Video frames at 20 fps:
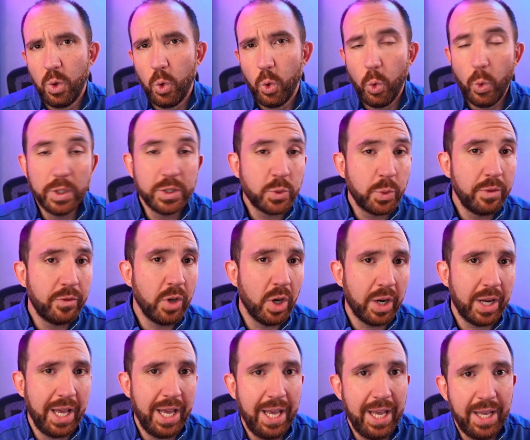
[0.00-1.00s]
Once we've
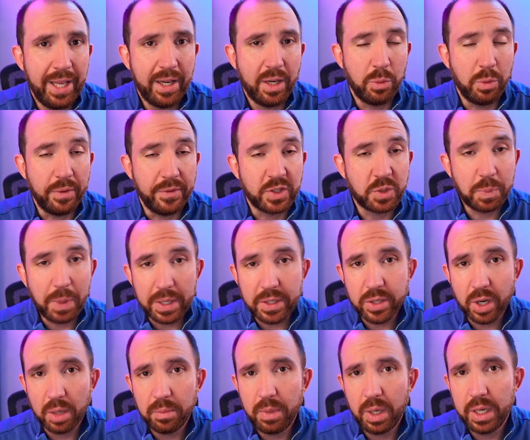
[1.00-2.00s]
gone ahead and we've
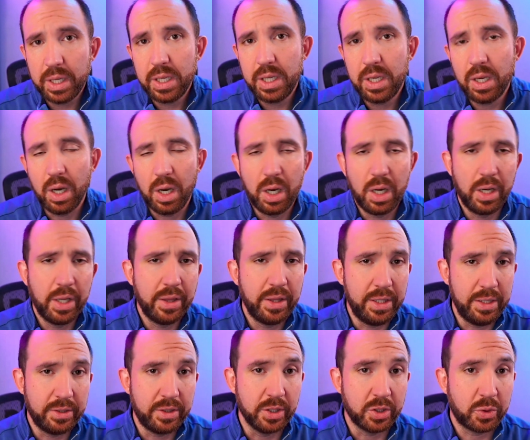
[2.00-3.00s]
spent our money on
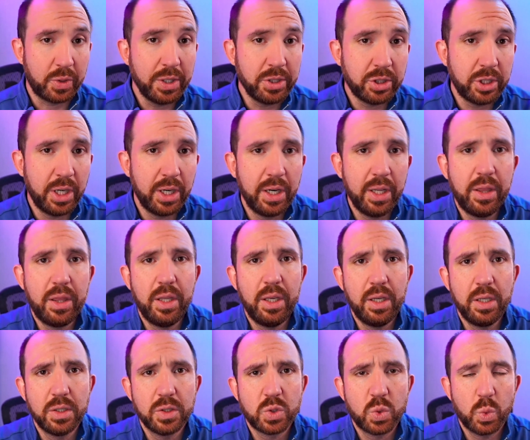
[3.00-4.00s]
these discretionary
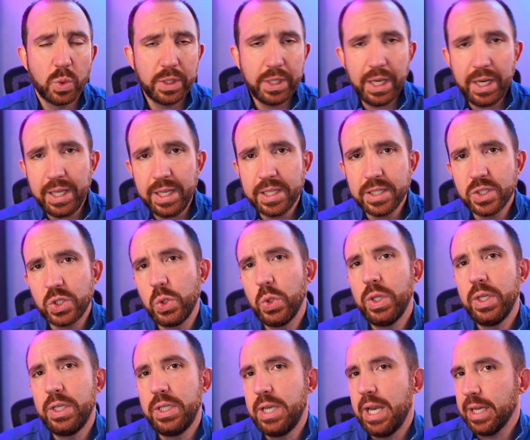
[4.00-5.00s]
things, we're getting into
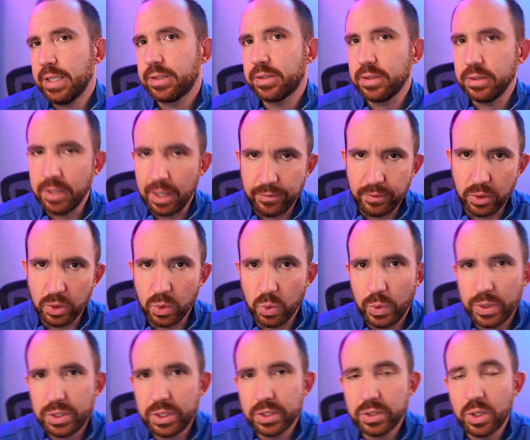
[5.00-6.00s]
the next
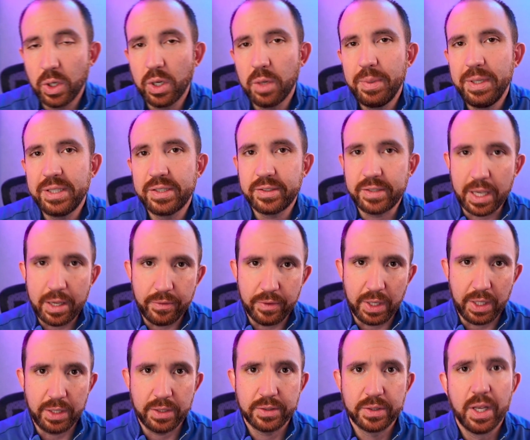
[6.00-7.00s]
level, which is going to be
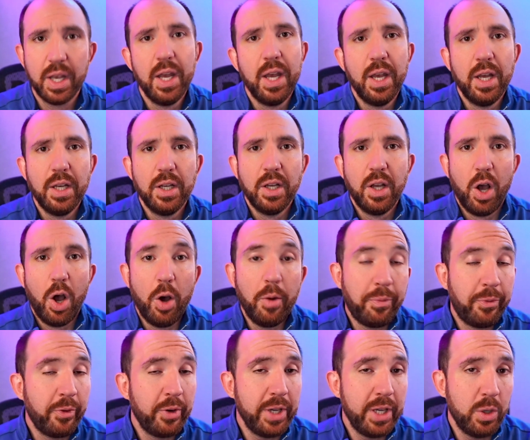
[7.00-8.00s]
savings.
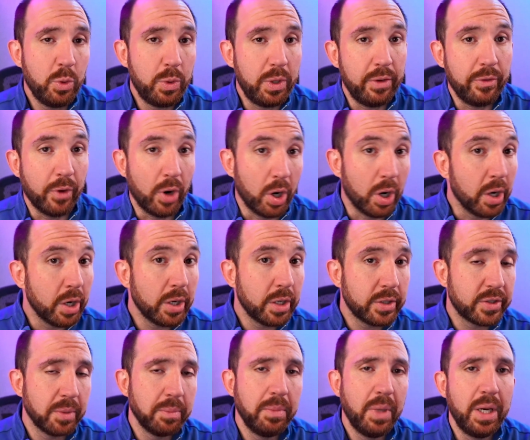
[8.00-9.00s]
Hopefully we've
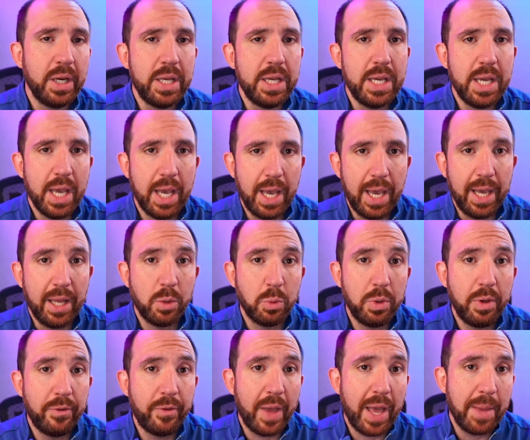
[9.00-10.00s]
earned some money
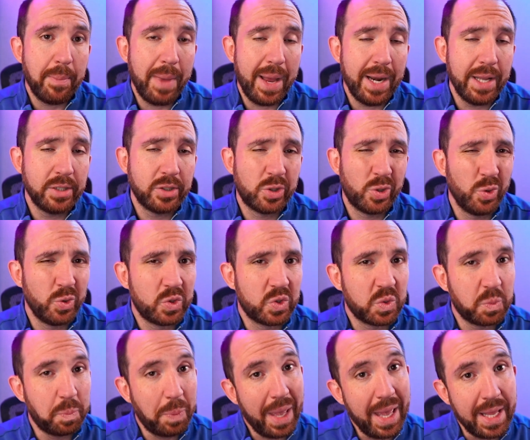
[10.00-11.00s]
and we've managed to
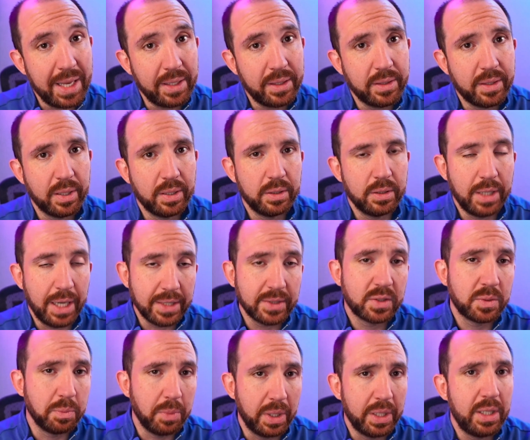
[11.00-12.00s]
spend
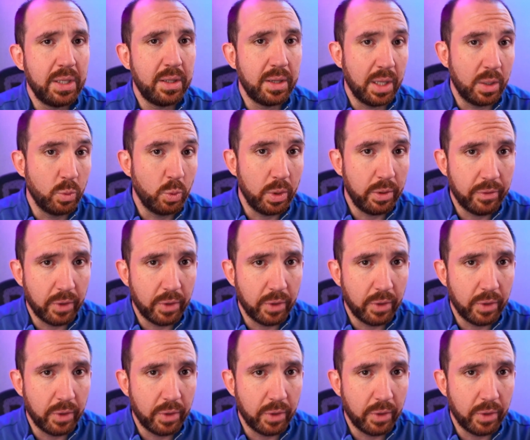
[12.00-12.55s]
less money than we've